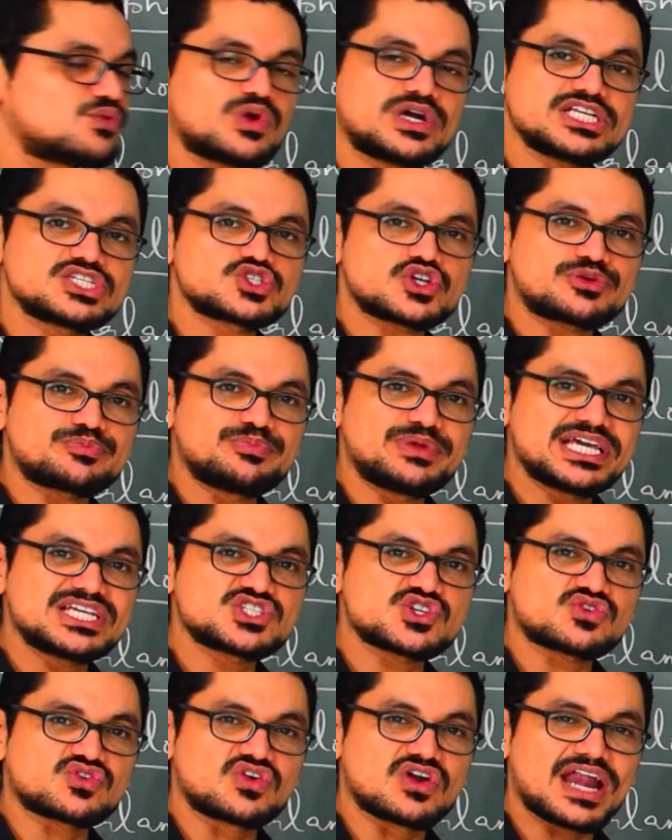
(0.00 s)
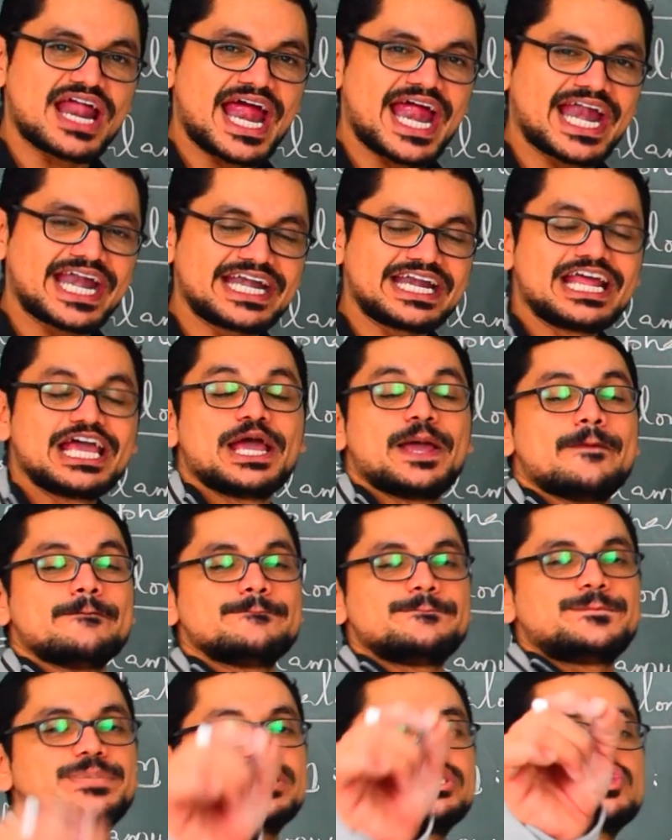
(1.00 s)
What is that major gland?
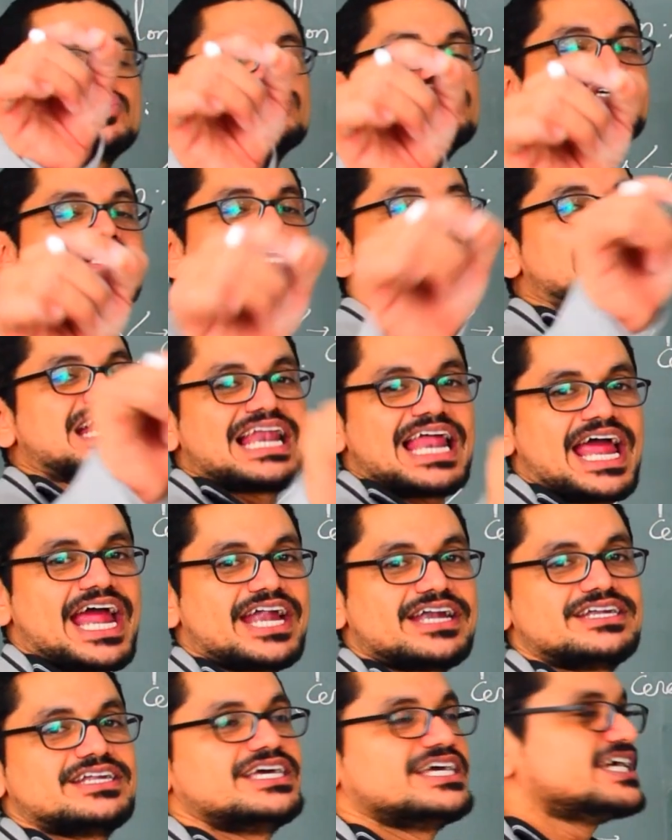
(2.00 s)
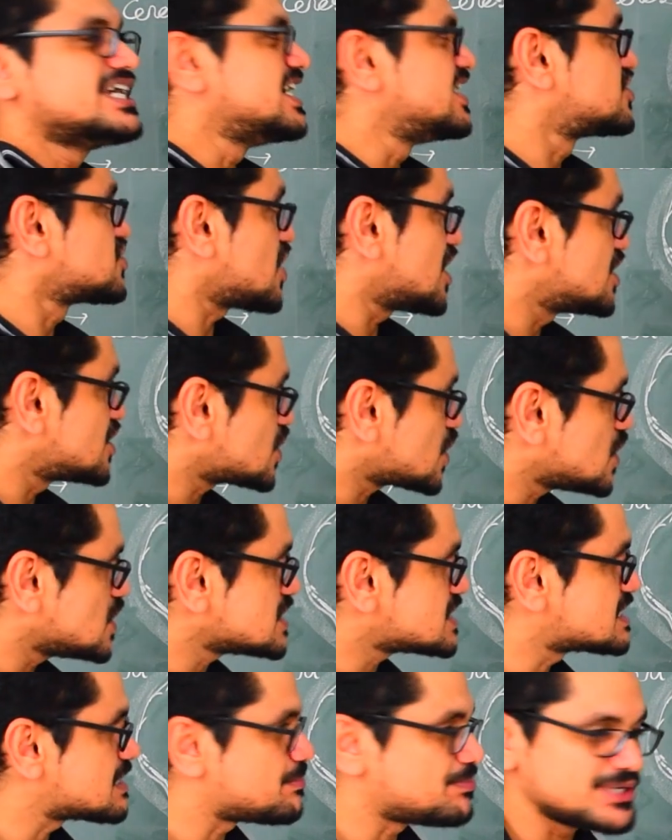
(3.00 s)
Pituitary gland. It
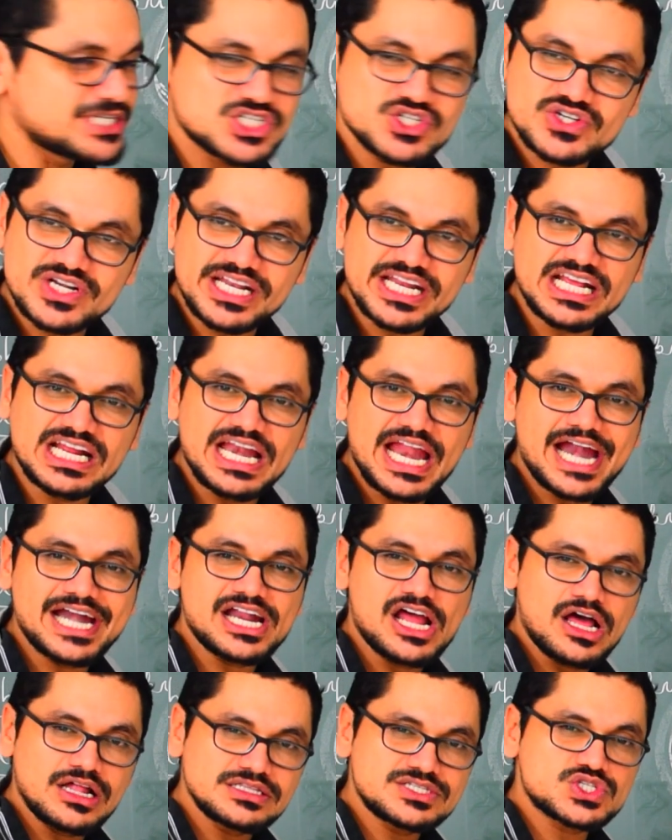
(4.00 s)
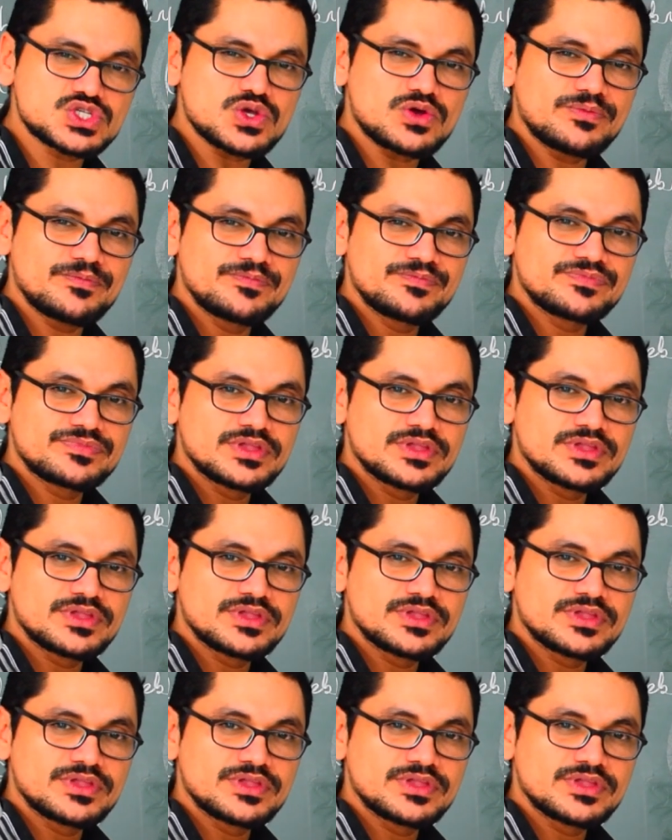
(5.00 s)
controls the pituitary gland also.